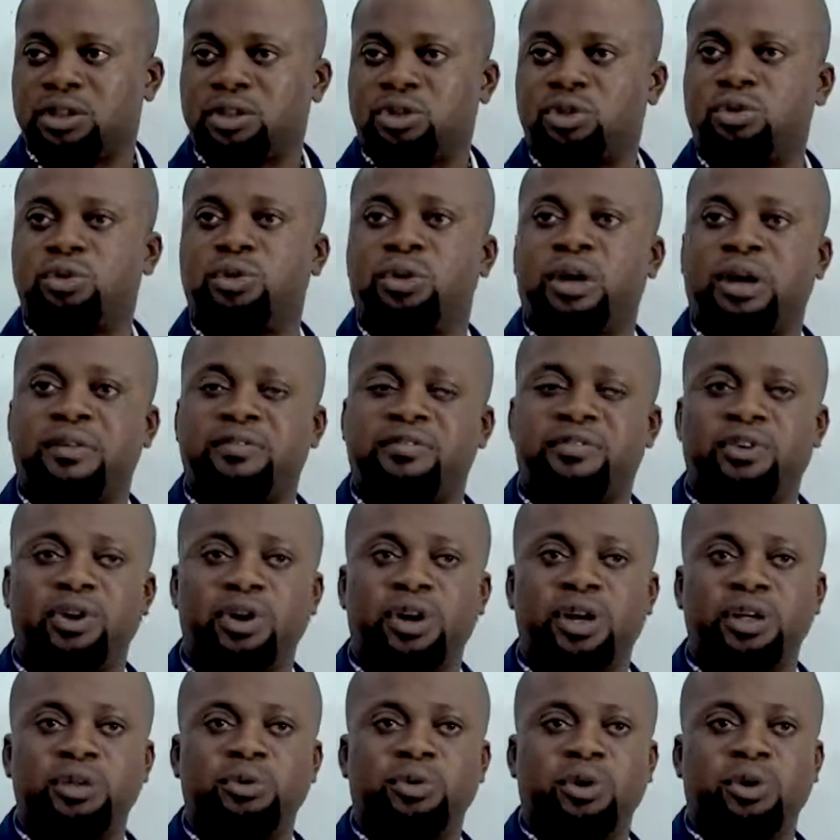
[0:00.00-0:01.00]
You
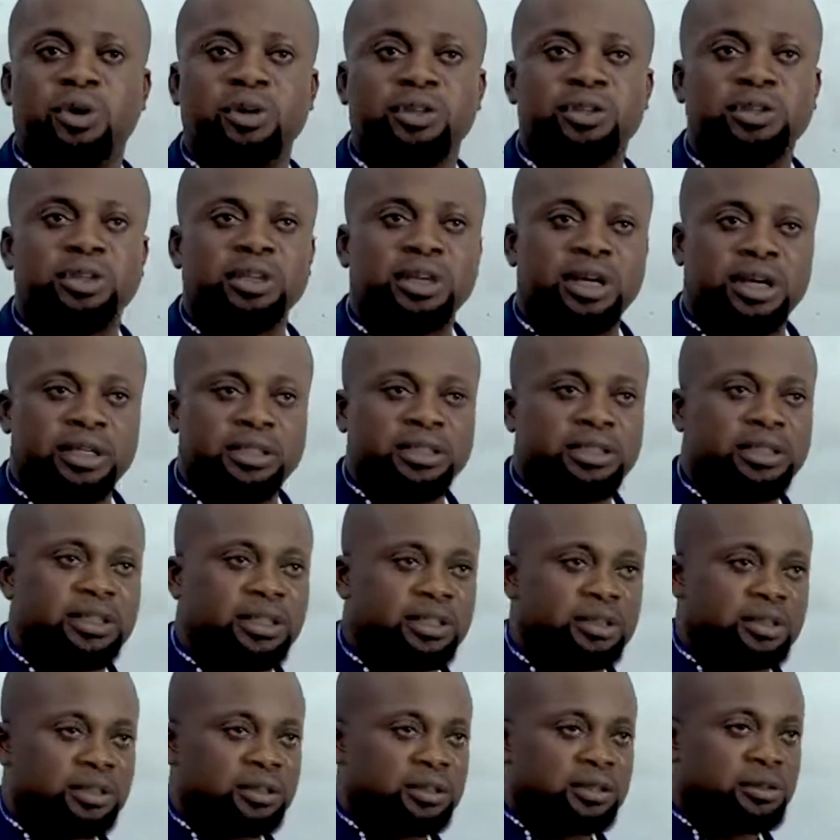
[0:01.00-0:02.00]
avoid what?
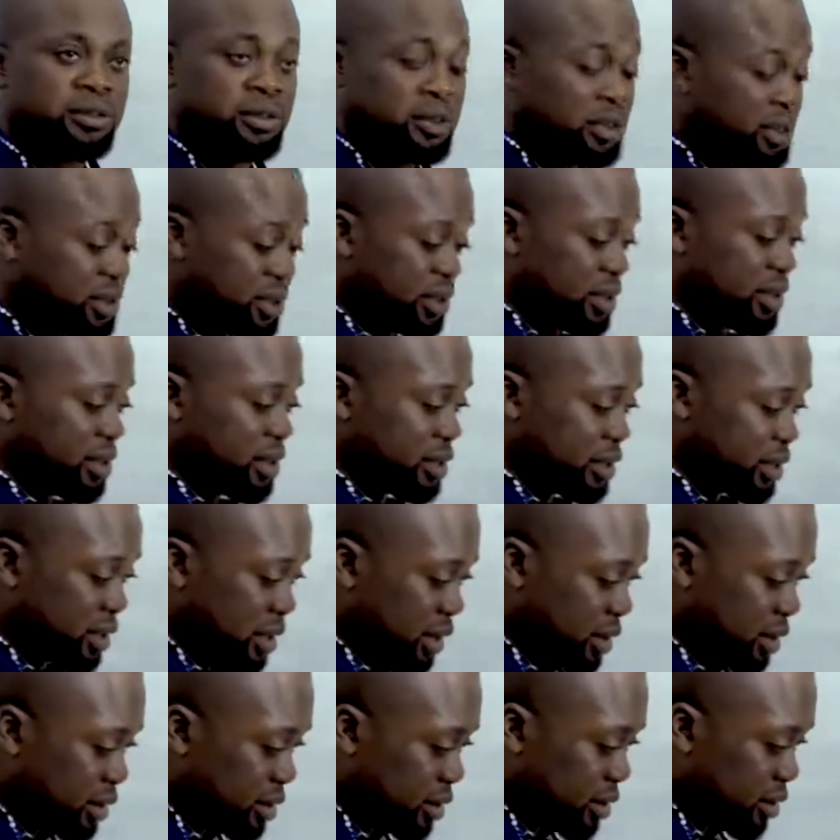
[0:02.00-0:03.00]
Accidents or incidents
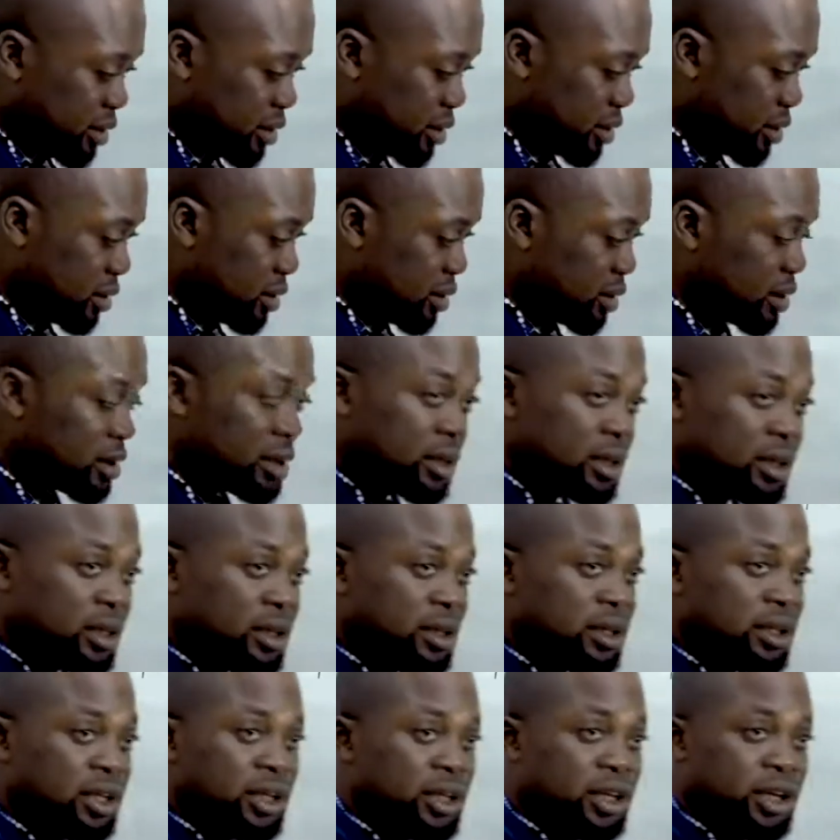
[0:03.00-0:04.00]
as
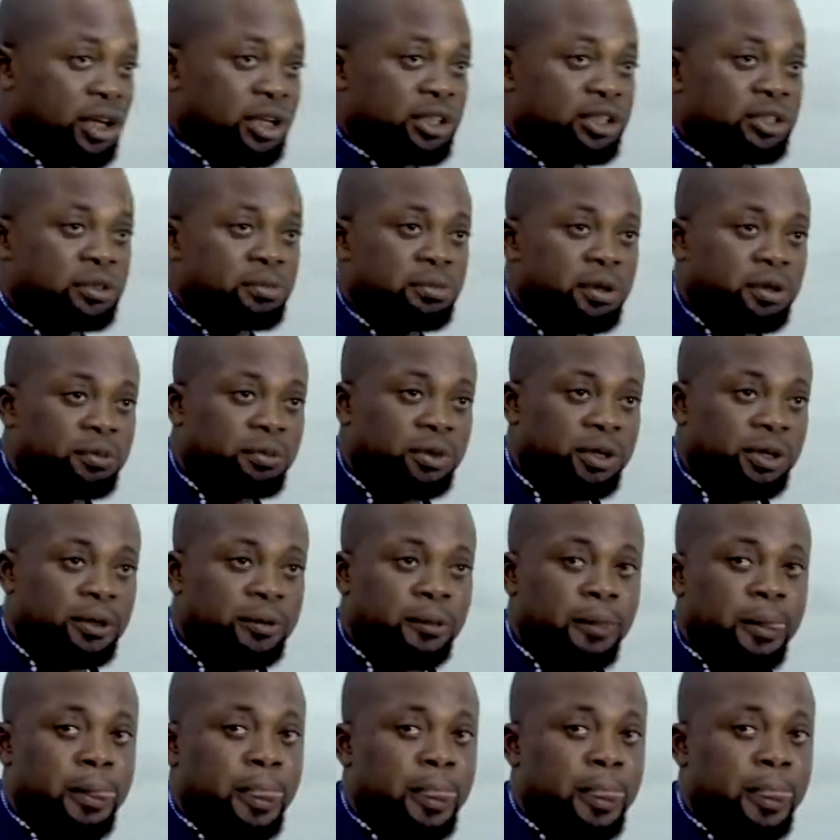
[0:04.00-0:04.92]
the case may be.